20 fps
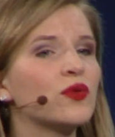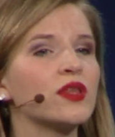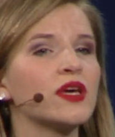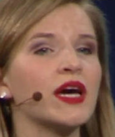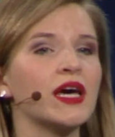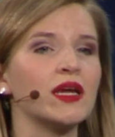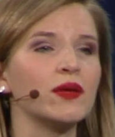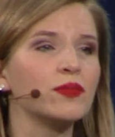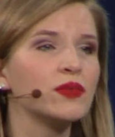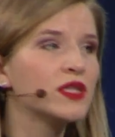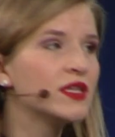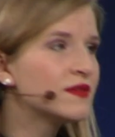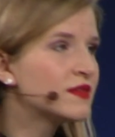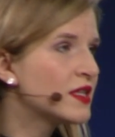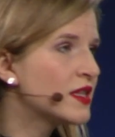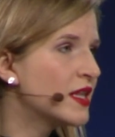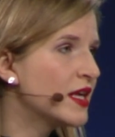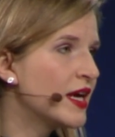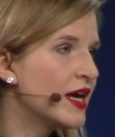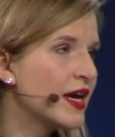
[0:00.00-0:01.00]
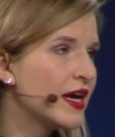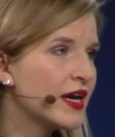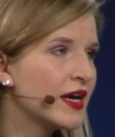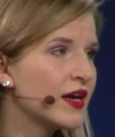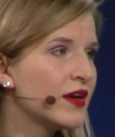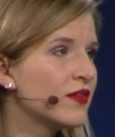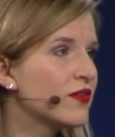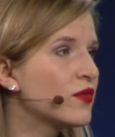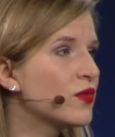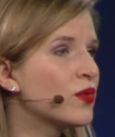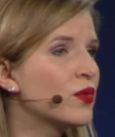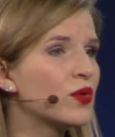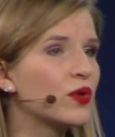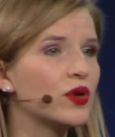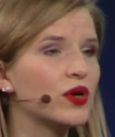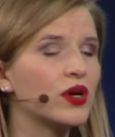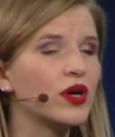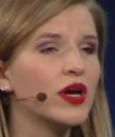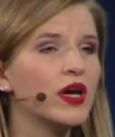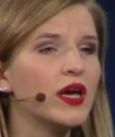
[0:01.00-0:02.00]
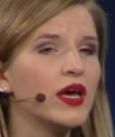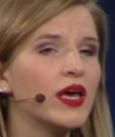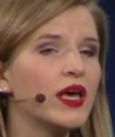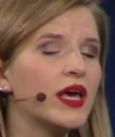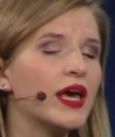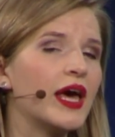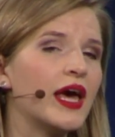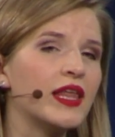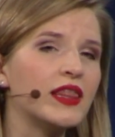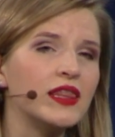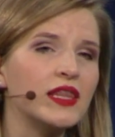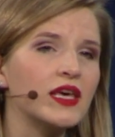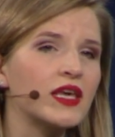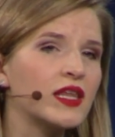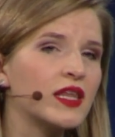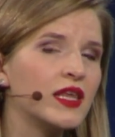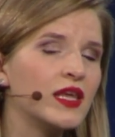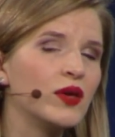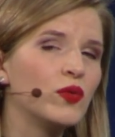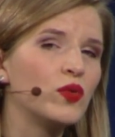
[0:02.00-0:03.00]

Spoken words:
kind of beliefs that they have, or ethnically.